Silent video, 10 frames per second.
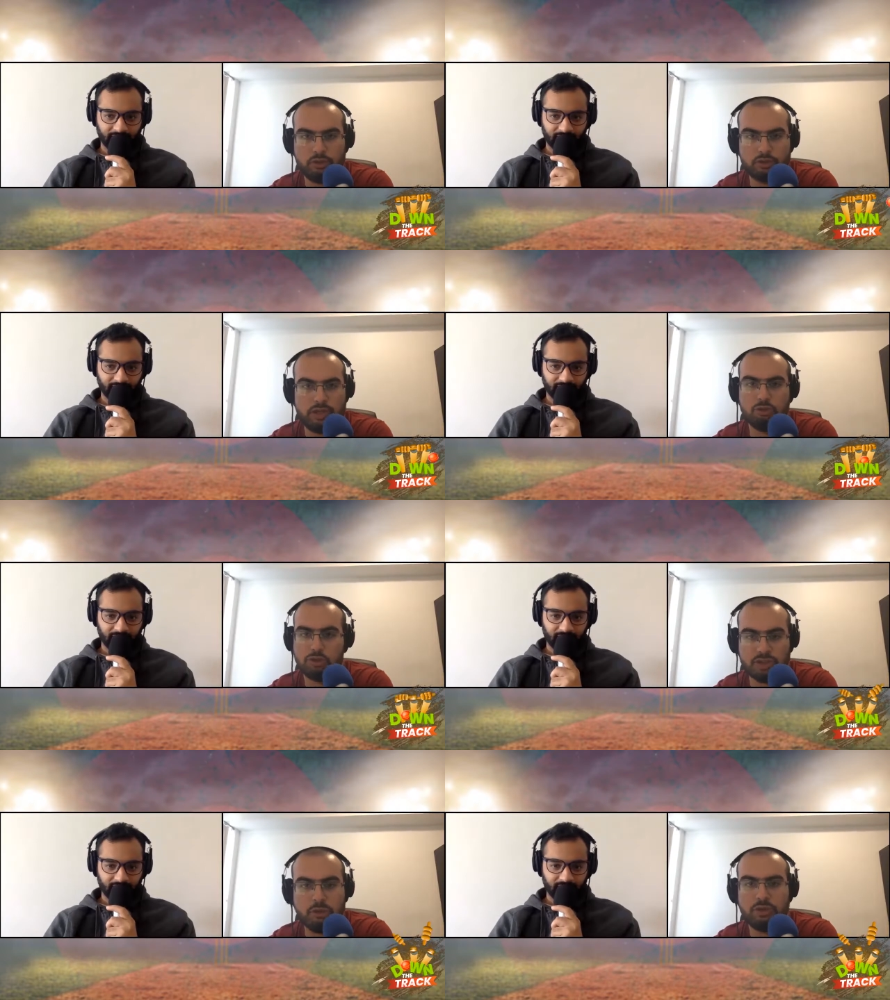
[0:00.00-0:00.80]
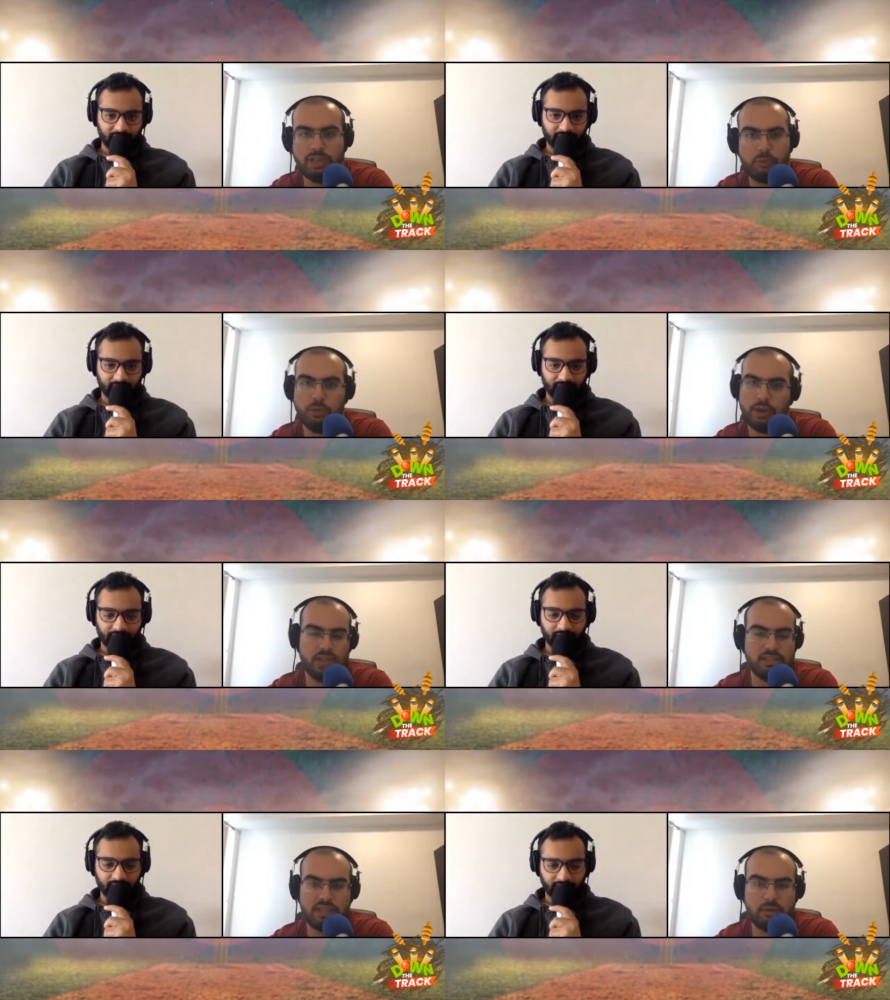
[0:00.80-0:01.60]
Speaker 1: you said, you just need to keep winning and
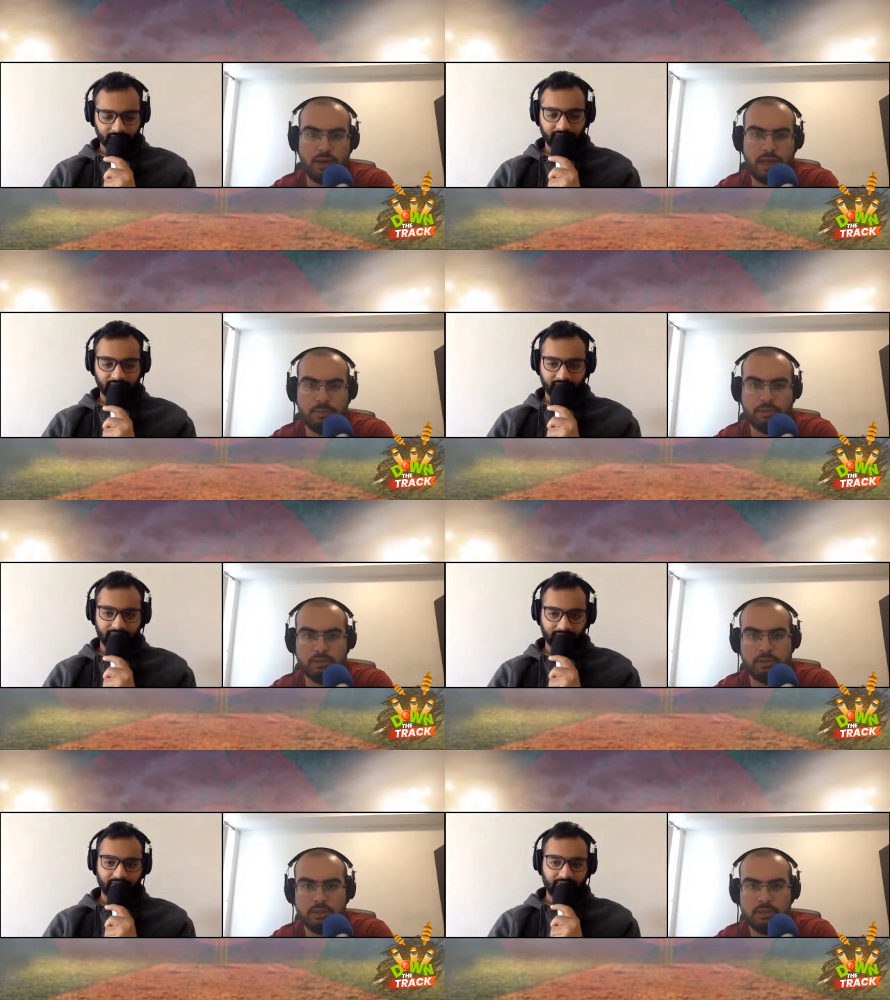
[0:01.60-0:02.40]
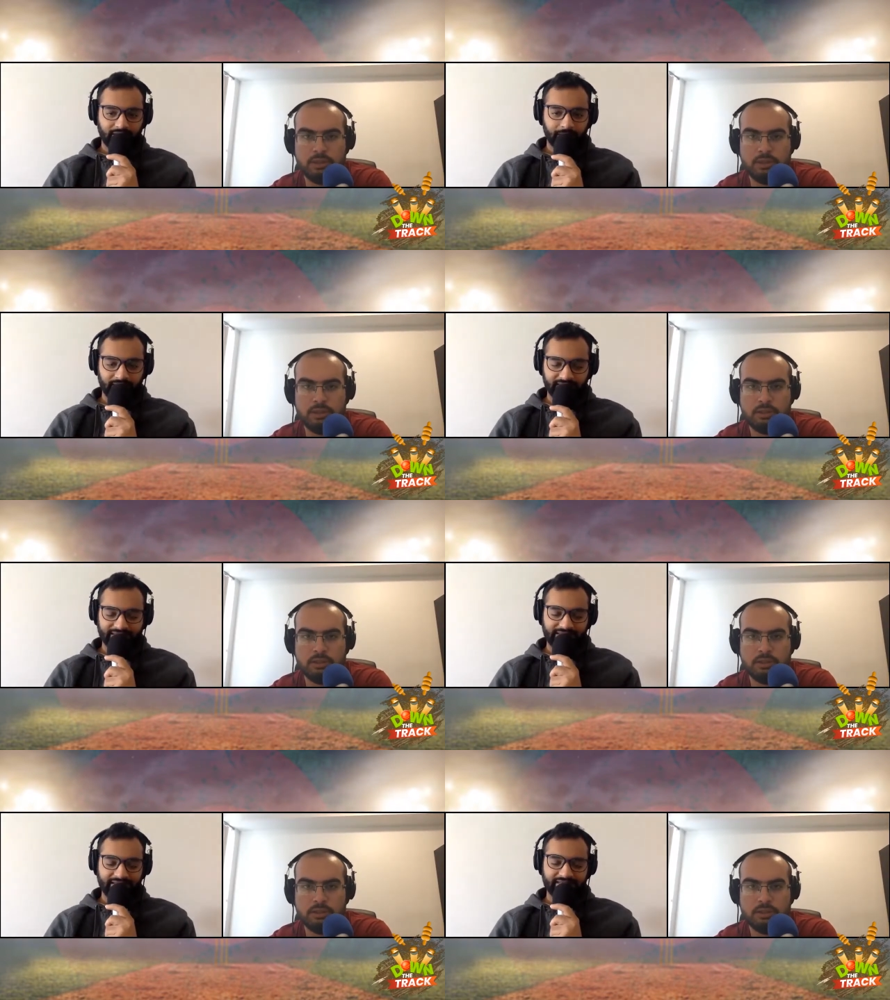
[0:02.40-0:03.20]
see what happens.
Speaker 2: Yep, exactly.
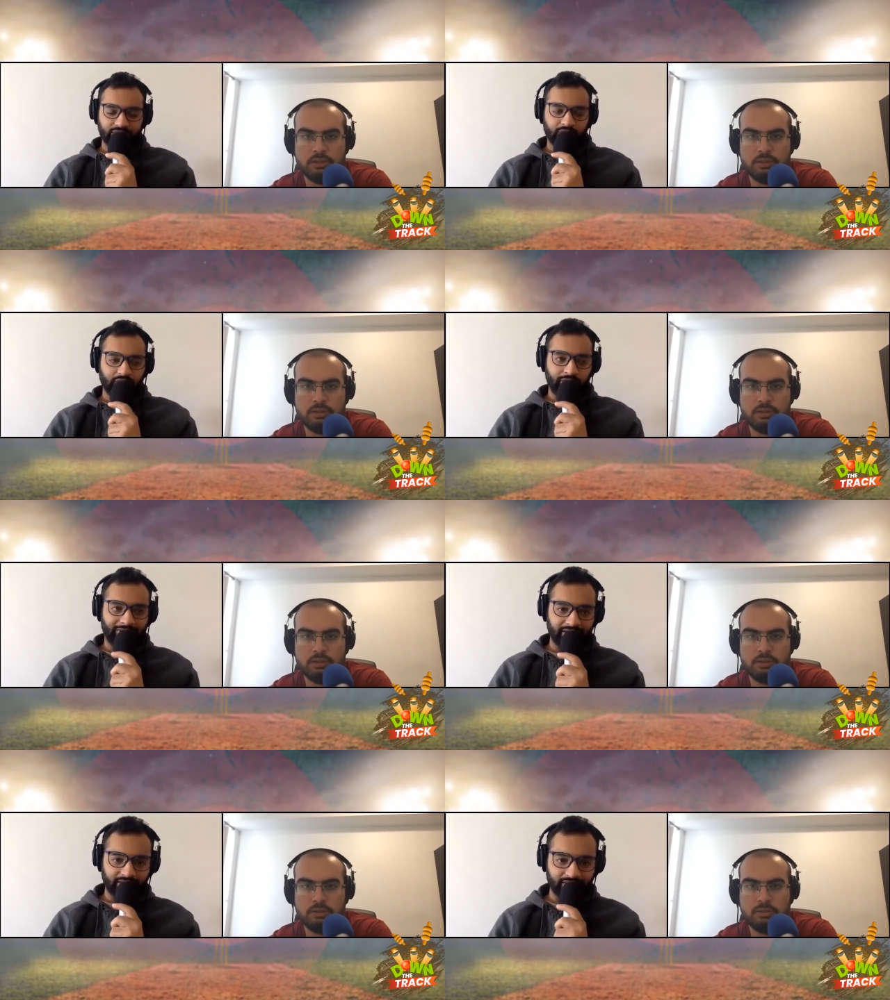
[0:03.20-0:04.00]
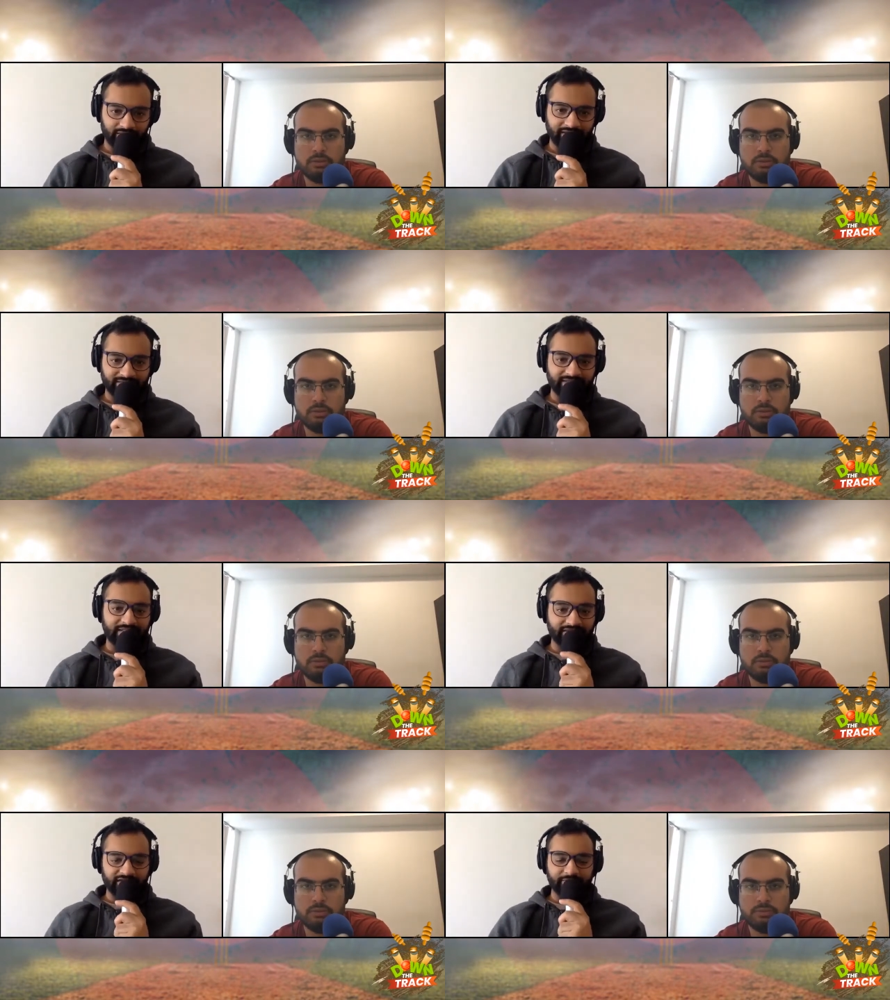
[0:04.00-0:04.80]
So, I mean, uh, it's it'll
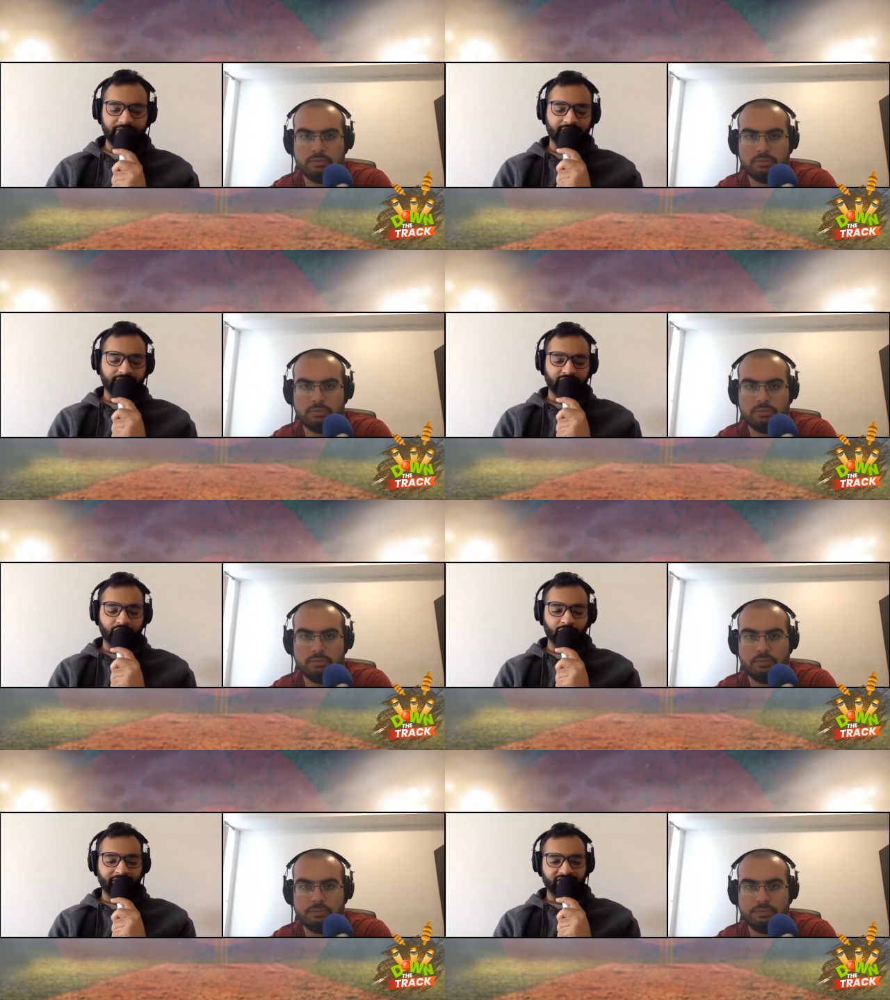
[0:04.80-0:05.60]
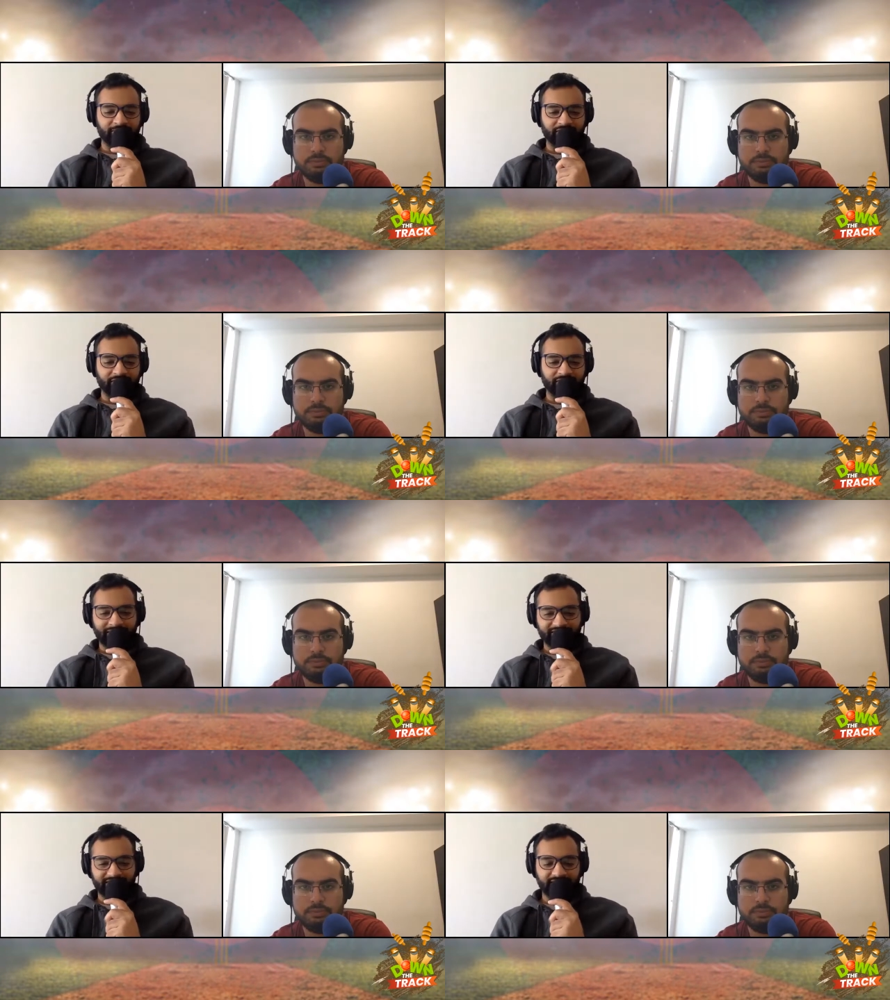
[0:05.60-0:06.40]
just be good for the tournament if Punjab makes
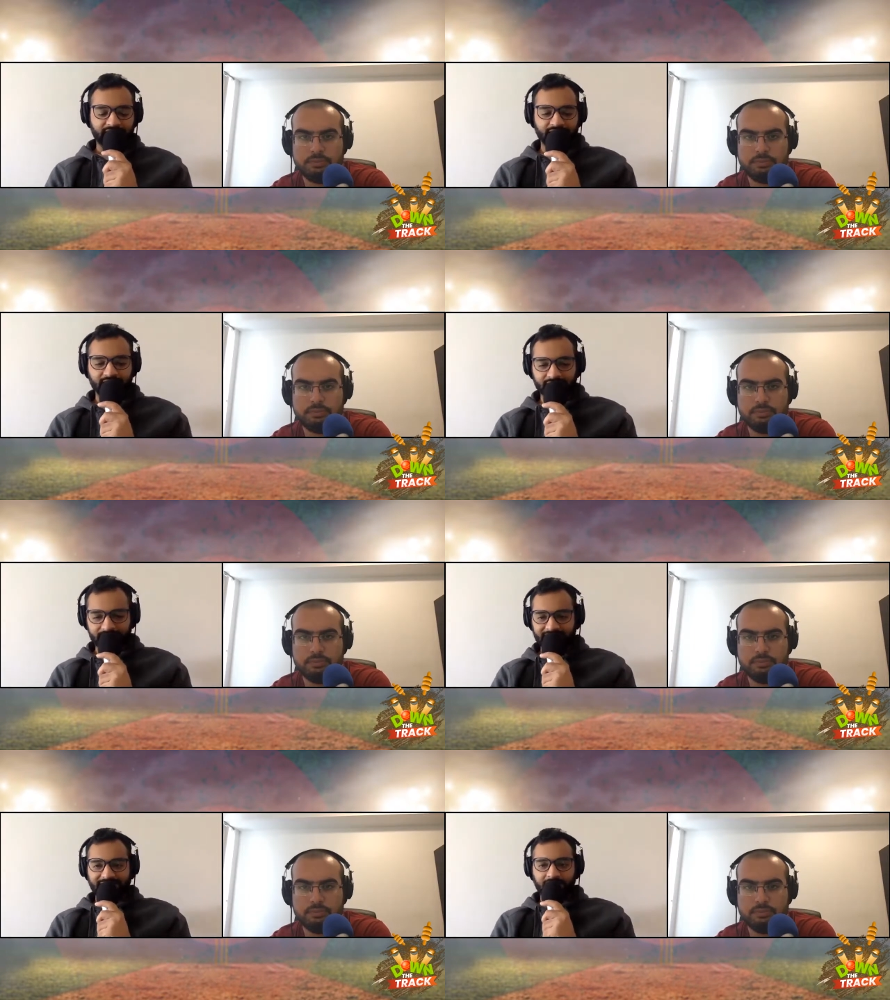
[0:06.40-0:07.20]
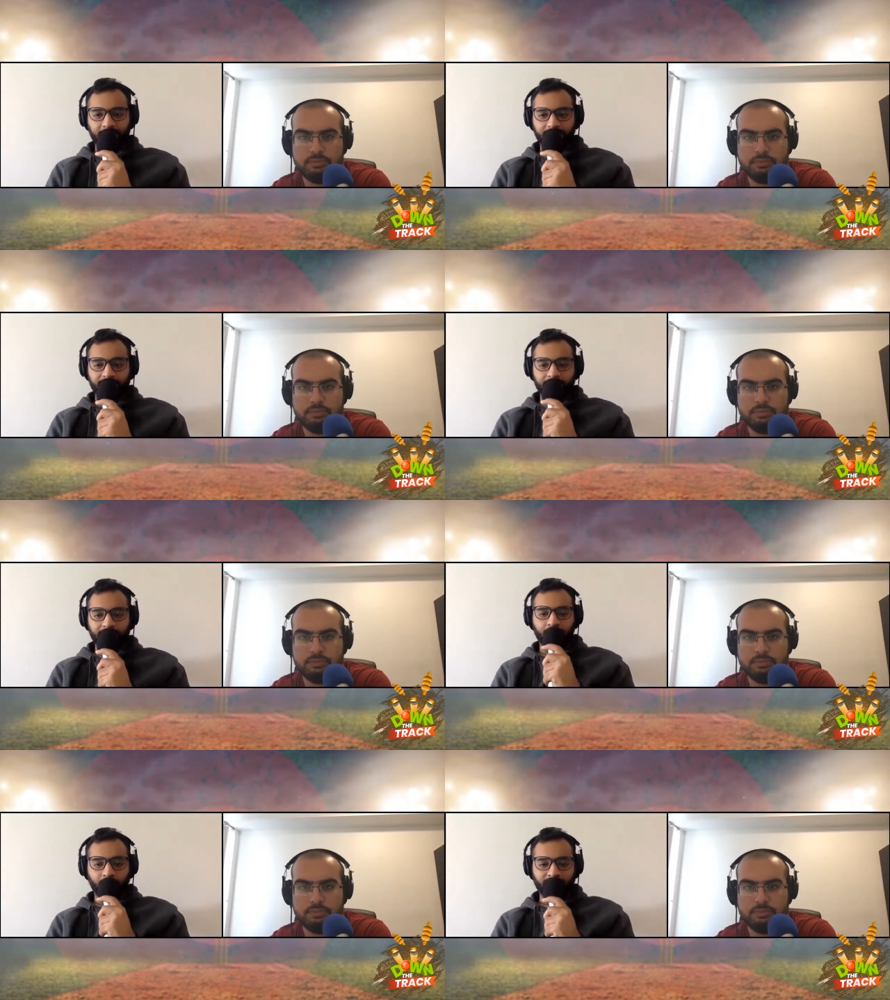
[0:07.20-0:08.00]
that, uh, gets that po-
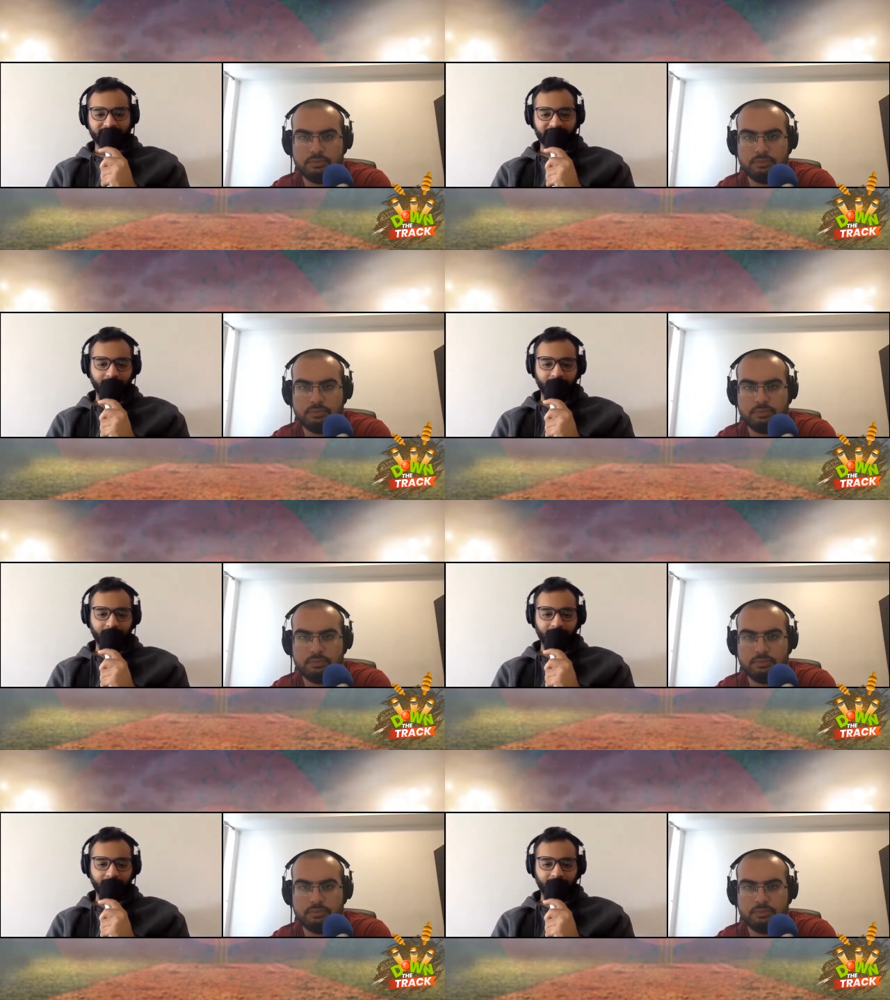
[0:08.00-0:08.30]
points under their